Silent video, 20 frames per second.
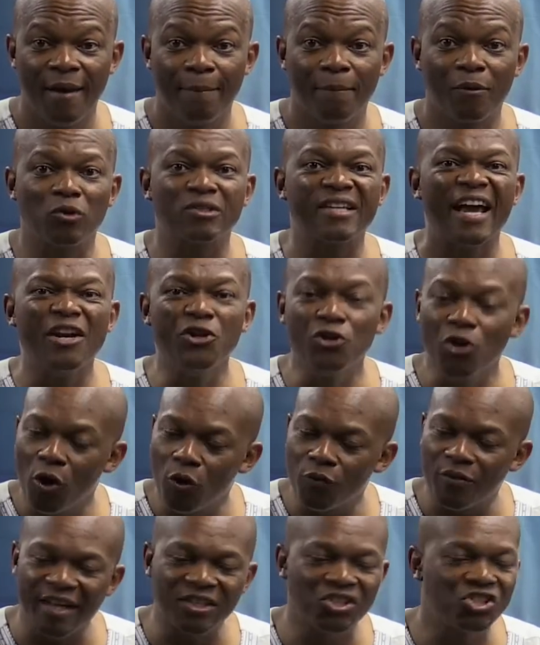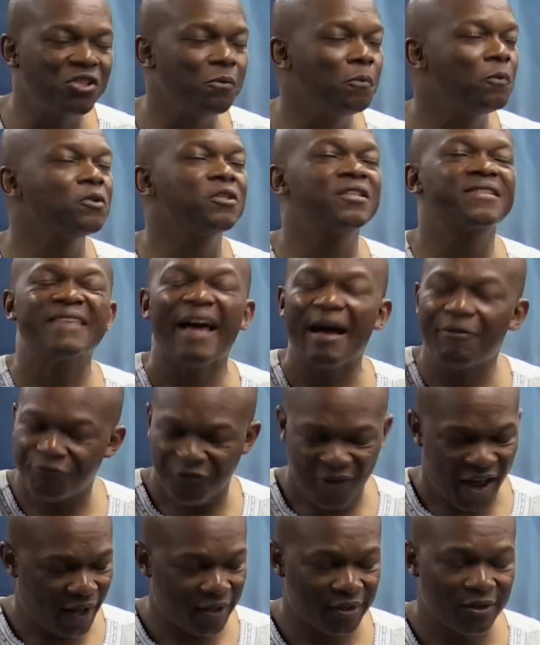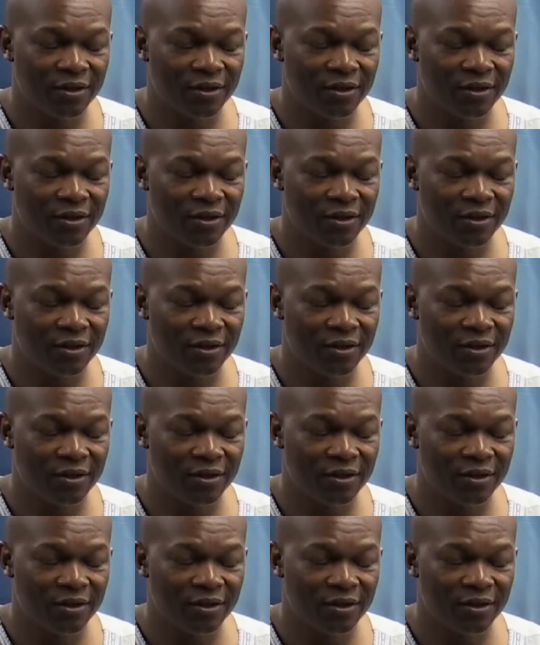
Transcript: Because I know that she will suffer